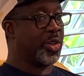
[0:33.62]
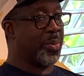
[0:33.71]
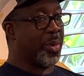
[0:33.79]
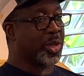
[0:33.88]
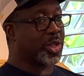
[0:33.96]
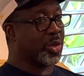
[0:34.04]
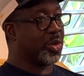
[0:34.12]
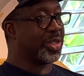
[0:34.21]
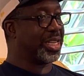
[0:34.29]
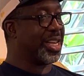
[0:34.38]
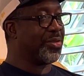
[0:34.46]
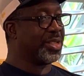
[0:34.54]
muscles
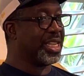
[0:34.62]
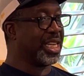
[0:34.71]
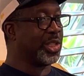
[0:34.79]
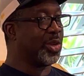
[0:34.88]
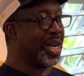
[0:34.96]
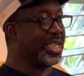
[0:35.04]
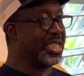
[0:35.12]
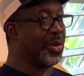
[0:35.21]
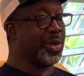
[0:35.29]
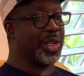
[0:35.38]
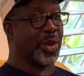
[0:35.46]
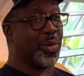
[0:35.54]
and everything that you had in there,
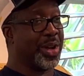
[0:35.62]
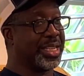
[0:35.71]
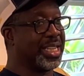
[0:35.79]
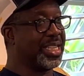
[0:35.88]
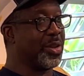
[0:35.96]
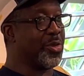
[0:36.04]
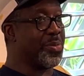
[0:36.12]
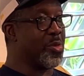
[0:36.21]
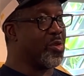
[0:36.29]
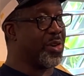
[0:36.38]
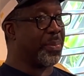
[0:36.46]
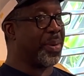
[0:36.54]
we done went in and
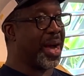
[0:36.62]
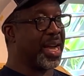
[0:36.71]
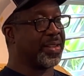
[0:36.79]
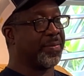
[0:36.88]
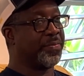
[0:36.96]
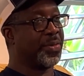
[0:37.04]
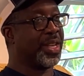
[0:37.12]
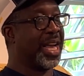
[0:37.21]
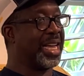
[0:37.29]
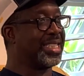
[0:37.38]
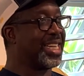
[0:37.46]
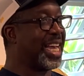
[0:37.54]
remove a part
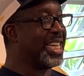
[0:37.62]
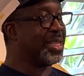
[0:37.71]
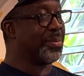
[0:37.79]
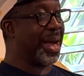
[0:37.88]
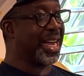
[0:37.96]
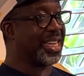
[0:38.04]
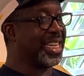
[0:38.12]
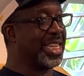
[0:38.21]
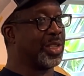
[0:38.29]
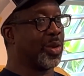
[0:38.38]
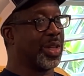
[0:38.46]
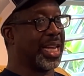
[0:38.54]
and tied it back
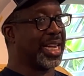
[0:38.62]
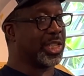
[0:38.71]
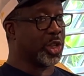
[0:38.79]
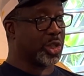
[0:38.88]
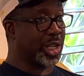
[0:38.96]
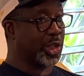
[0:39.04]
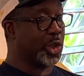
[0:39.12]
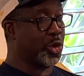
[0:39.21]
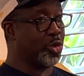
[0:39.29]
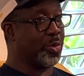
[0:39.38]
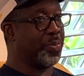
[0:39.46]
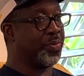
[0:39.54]
into like just a tube.